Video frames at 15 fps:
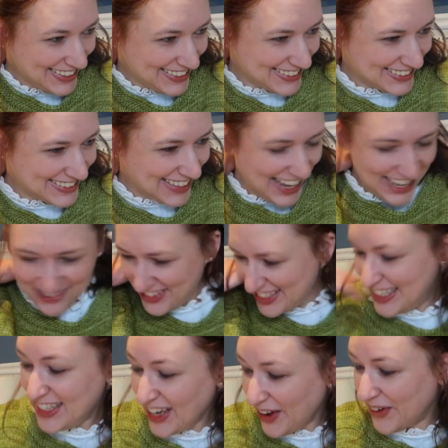life.
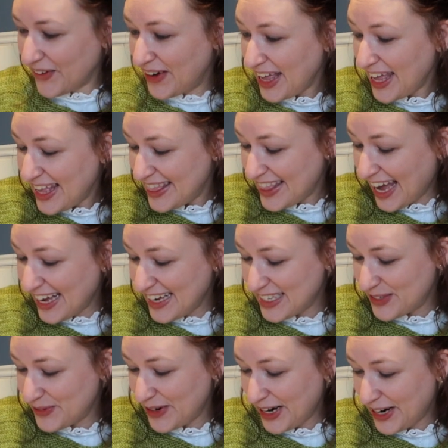So that
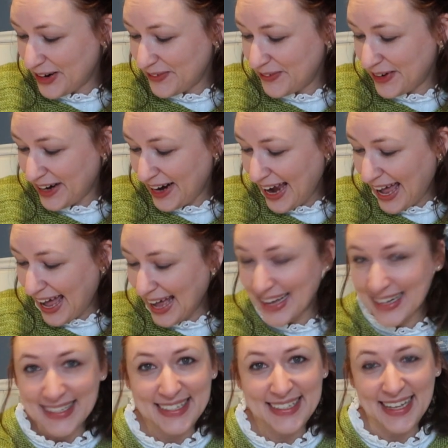is where we're
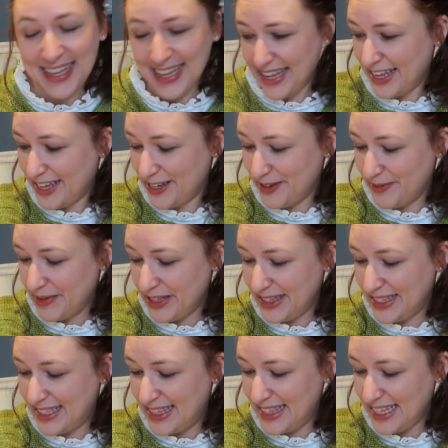at.
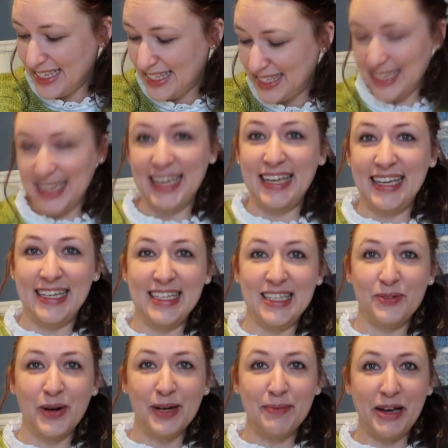This
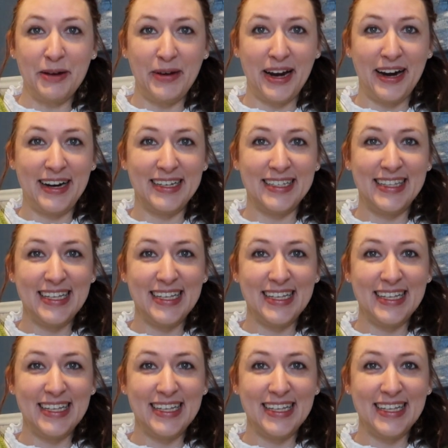is, what am I wearing?